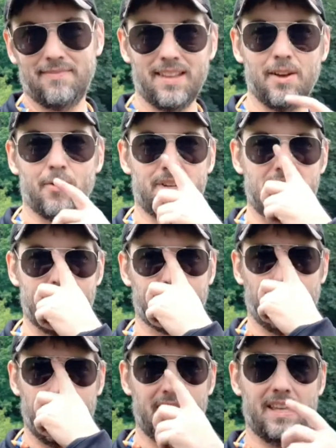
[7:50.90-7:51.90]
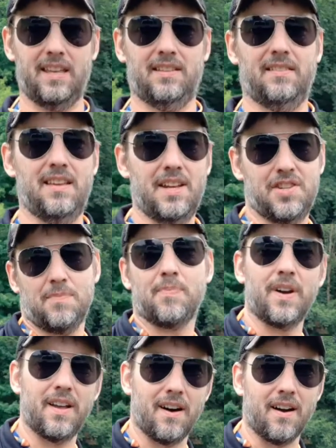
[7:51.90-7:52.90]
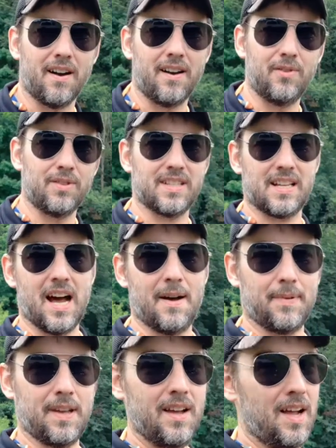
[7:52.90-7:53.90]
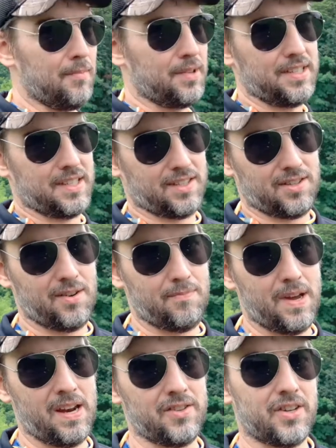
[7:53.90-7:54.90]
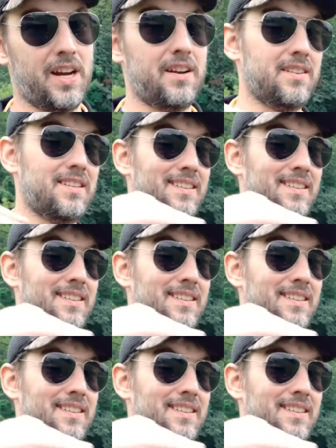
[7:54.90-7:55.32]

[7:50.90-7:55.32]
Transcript: It would definitely hit you pretty hard. It would stop you. But these extreme penetrators